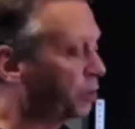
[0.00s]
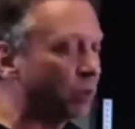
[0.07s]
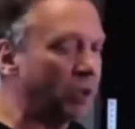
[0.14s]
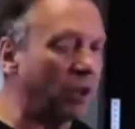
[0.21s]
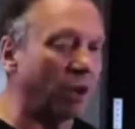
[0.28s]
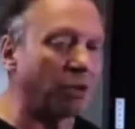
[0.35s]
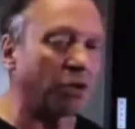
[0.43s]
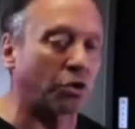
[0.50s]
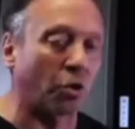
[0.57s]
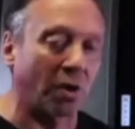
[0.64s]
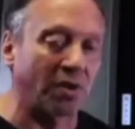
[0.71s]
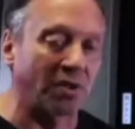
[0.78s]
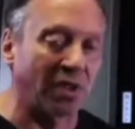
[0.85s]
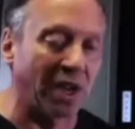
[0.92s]
we know
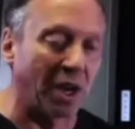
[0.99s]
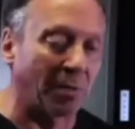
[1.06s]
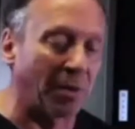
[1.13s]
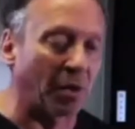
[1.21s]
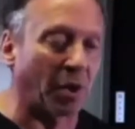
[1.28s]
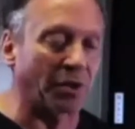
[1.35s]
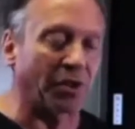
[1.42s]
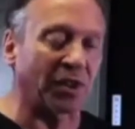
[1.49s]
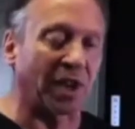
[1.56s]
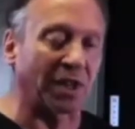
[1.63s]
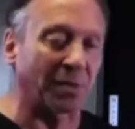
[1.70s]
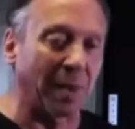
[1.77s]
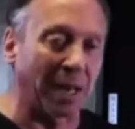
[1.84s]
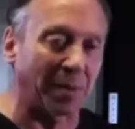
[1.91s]
shortens the elbow, causes a
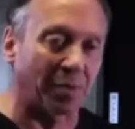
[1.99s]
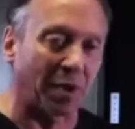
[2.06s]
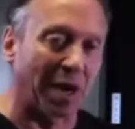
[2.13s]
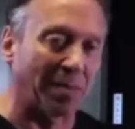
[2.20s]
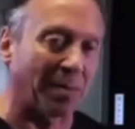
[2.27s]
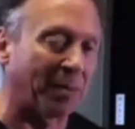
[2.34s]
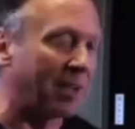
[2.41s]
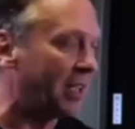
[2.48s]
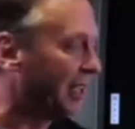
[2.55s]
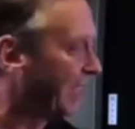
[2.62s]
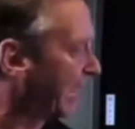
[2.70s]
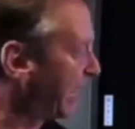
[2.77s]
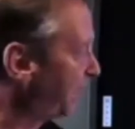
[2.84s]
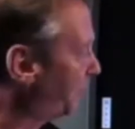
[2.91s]
cosmetic problem
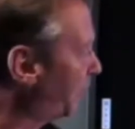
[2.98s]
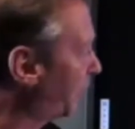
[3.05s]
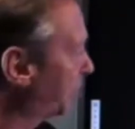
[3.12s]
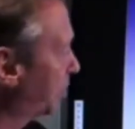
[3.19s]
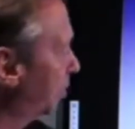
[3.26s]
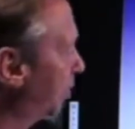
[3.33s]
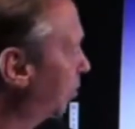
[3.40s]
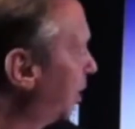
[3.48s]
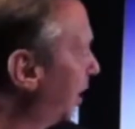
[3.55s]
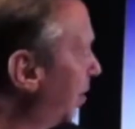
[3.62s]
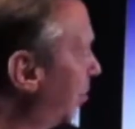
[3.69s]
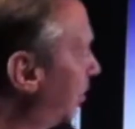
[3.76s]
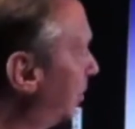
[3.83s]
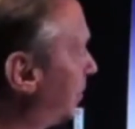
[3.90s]
and functional problem.